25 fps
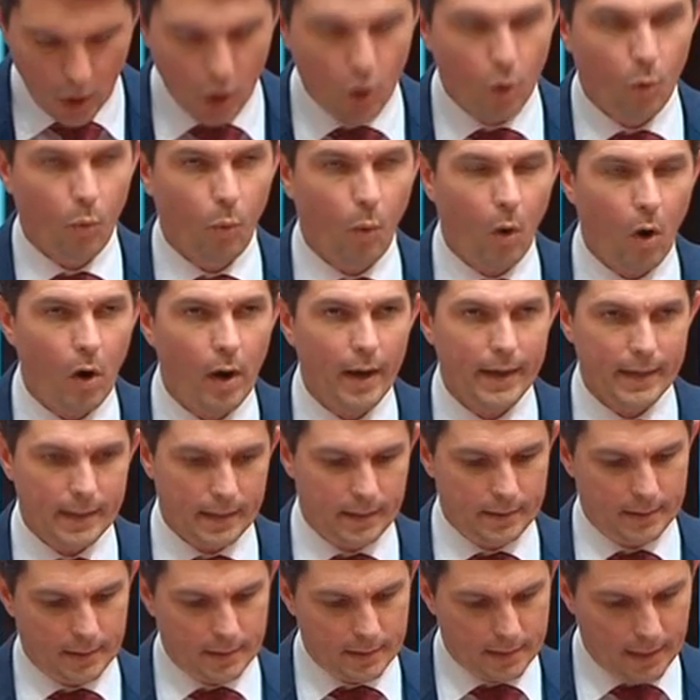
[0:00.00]
Why
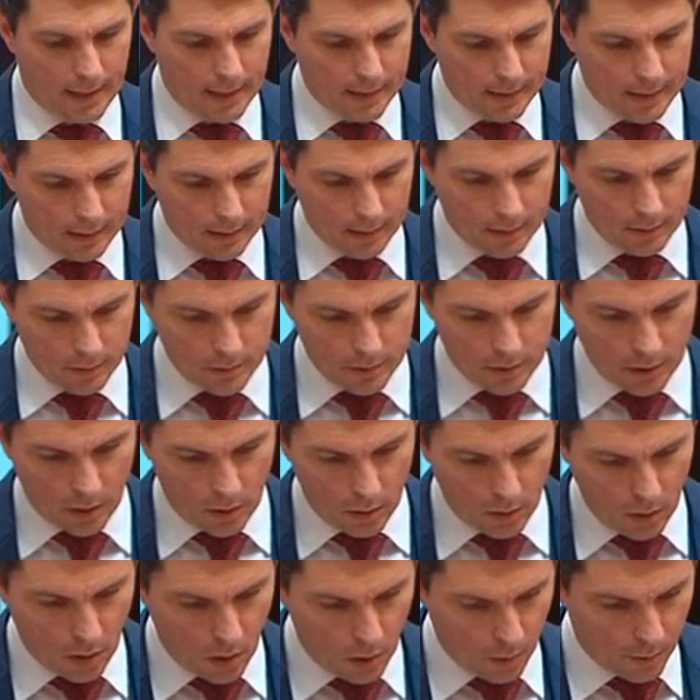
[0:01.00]
is it taking so
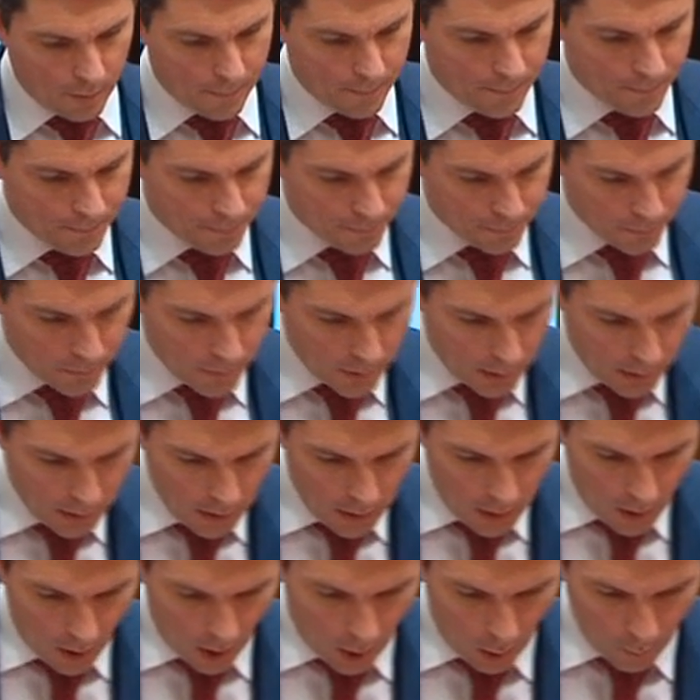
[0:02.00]
long?
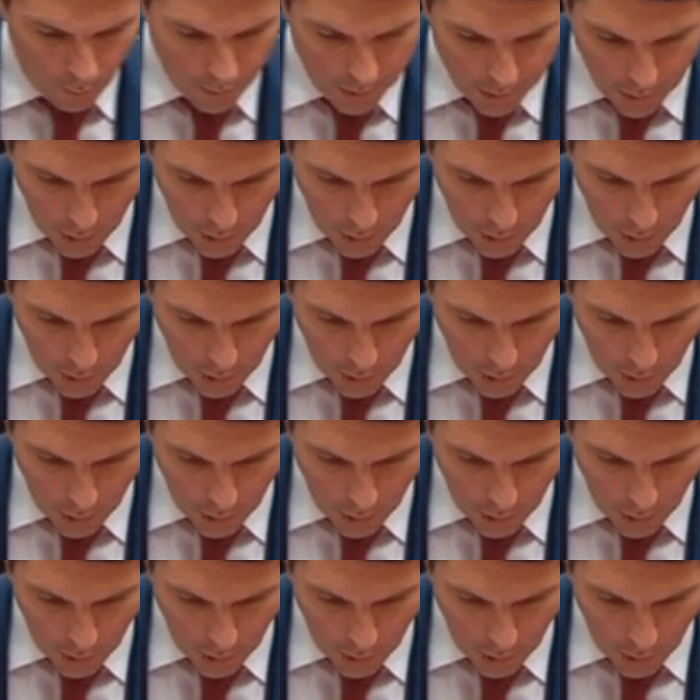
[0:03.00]
I want to